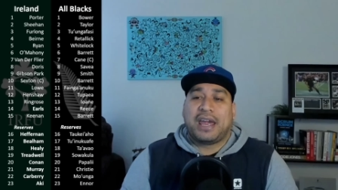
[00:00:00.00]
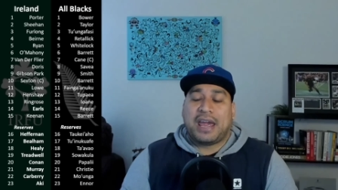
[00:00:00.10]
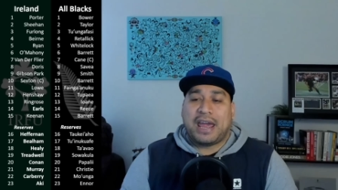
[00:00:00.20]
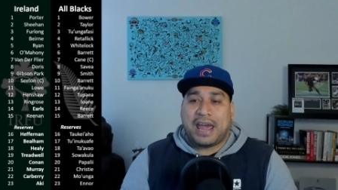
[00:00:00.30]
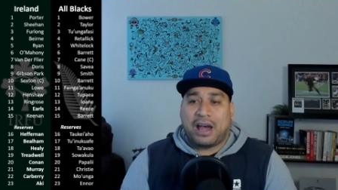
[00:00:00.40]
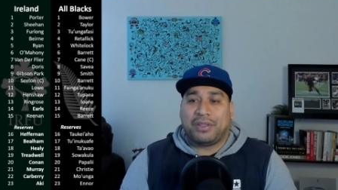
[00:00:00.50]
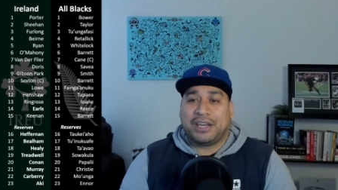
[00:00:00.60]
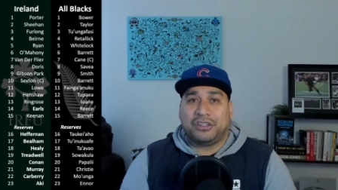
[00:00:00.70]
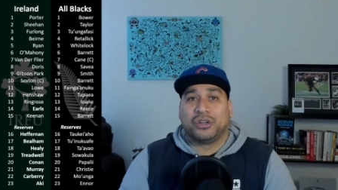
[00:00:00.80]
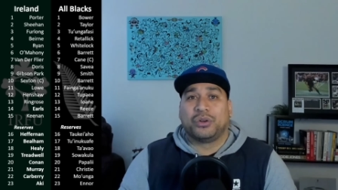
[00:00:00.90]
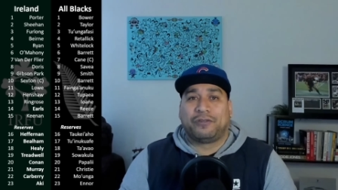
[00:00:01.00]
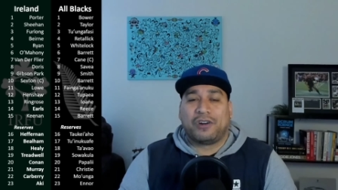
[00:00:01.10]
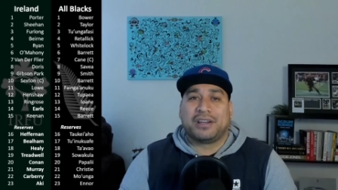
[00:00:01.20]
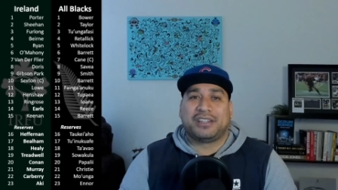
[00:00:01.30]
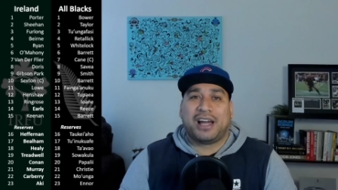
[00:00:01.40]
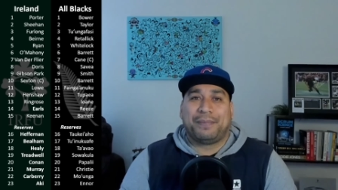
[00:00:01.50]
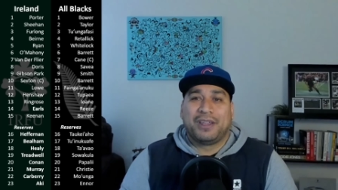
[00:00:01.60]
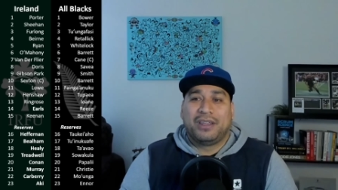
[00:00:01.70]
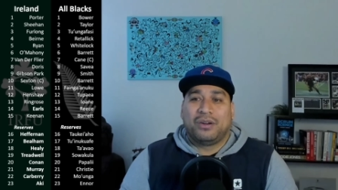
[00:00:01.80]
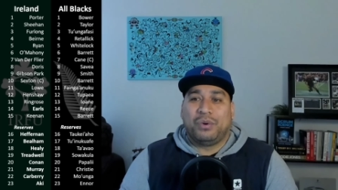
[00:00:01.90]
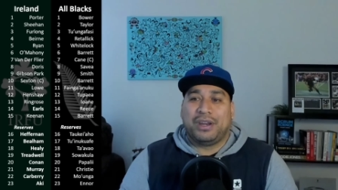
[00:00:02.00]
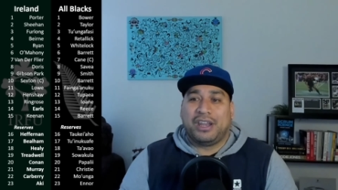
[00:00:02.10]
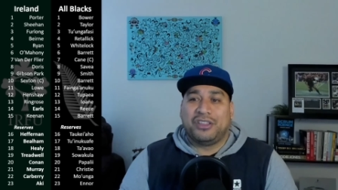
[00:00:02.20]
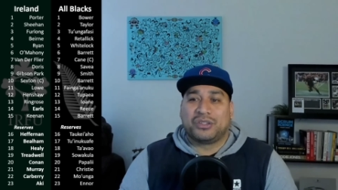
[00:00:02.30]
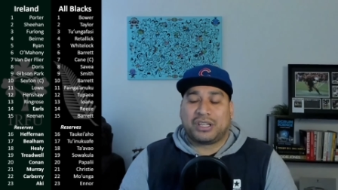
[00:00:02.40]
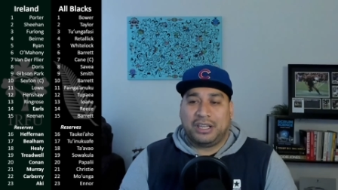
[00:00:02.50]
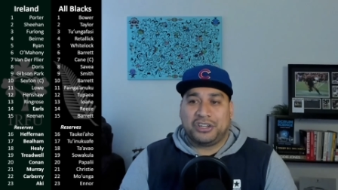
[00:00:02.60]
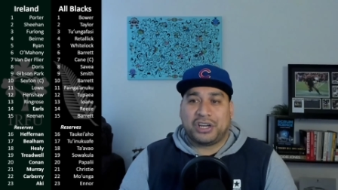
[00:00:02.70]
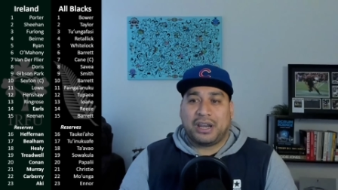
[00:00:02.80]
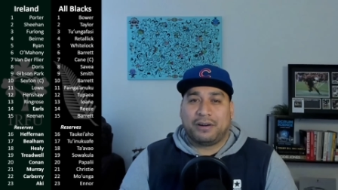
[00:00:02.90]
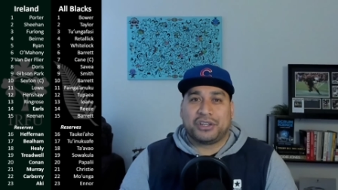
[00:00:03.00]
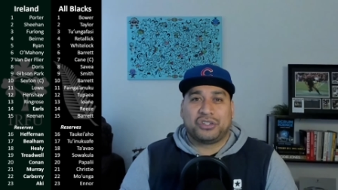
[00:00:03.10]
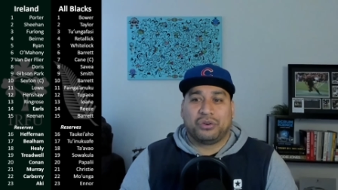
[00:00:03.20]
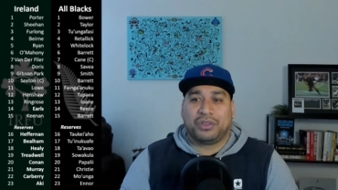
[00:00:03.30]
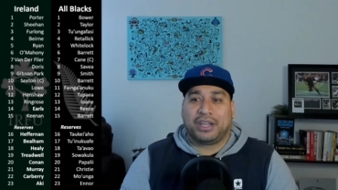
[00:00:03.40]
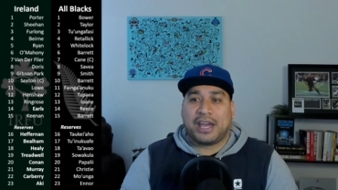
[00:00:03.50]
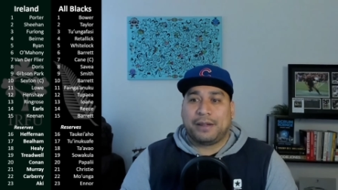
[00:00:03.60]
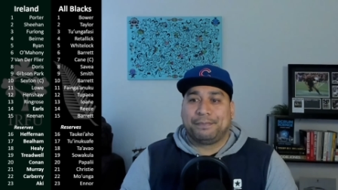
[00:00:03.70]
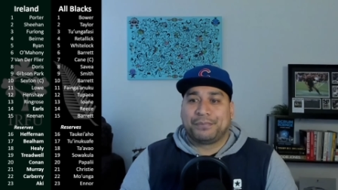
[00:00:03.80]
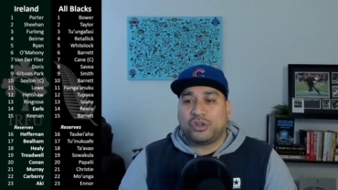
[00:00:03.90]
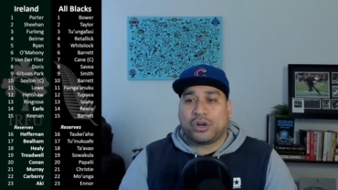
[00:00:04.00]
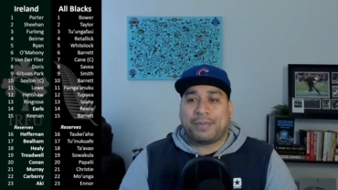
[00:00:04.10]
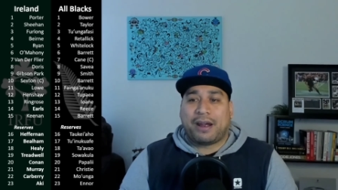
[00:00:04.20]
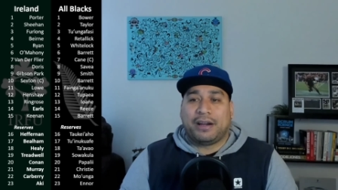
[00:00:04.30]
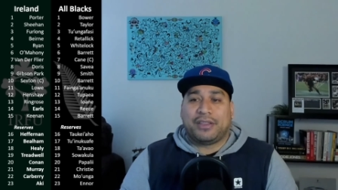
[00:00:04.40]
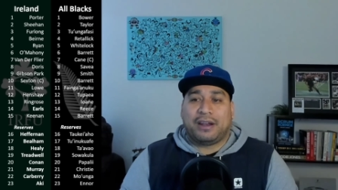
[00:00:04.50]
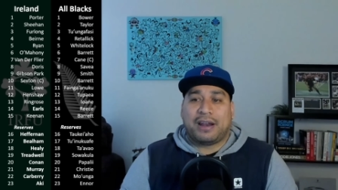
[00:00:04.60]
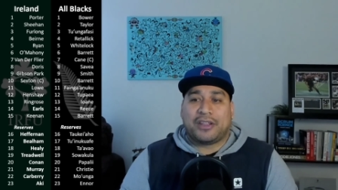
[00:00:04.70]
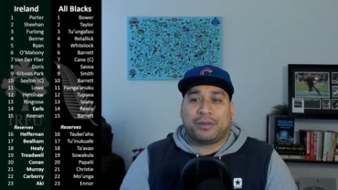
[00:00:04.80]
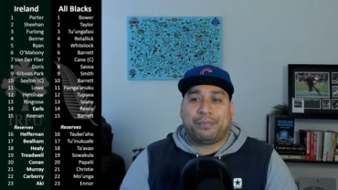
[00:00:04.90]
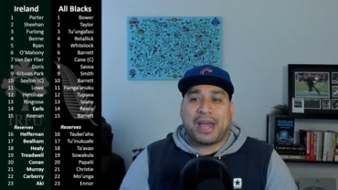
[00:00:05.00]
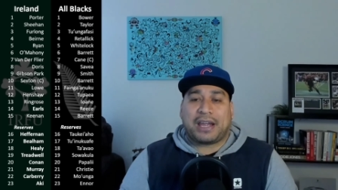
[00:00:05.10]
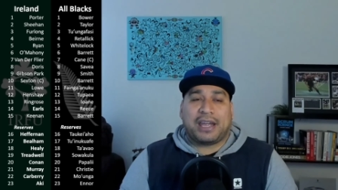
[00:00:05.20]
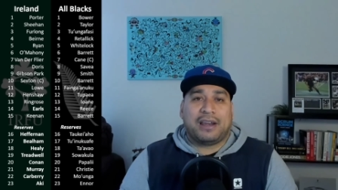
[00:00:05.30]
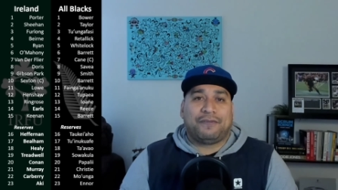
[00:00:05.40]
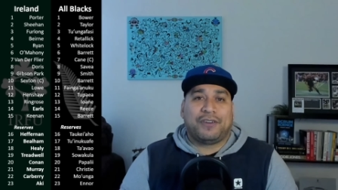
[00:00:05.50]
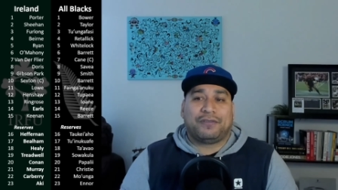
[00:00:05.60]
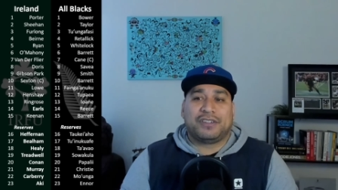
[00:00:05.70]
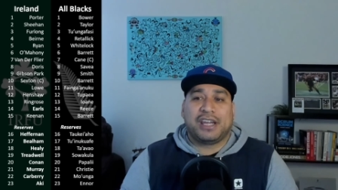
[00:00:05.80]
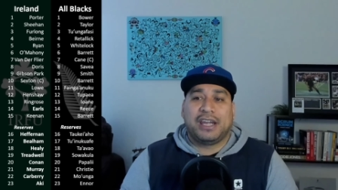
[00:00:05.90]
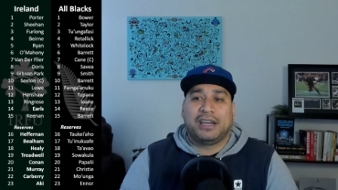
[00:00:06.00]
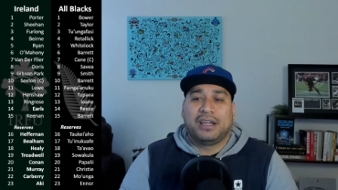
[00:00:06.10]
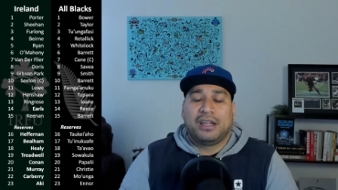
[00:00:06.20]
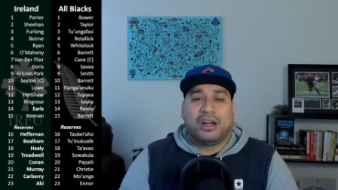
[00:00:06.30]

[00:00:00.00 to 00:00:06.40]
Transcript: how they do front up when in those collision areas during the game. Geordie Barrett there at the back at 15.